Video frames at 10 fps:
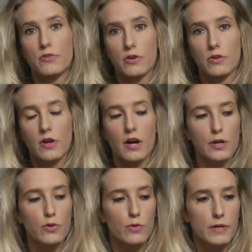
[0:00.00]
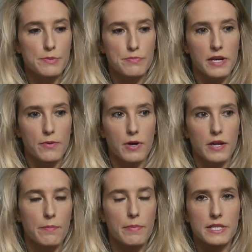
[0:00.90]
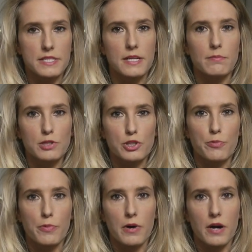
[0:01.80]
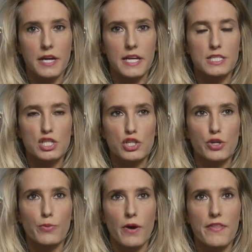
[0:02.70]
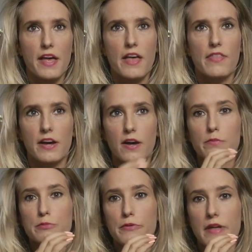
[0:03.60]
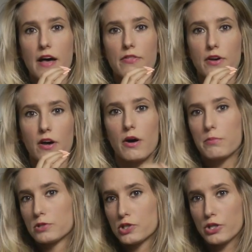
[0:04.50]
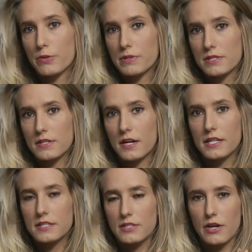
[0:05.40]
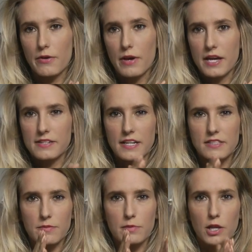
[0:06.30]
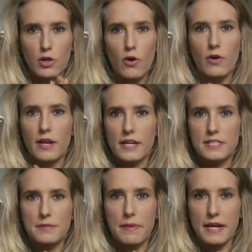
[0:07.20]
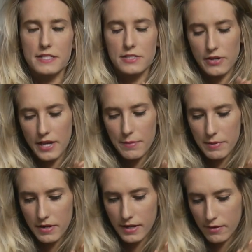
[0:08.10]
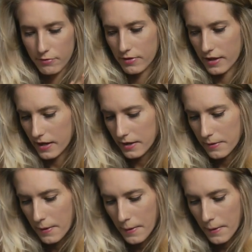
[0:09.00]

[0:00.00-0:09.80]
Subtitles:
roll. I always bring one, but some supermarkets do one that comes without the cardboard tube inside, so it takes up a lot less space, so keep an eye out for that.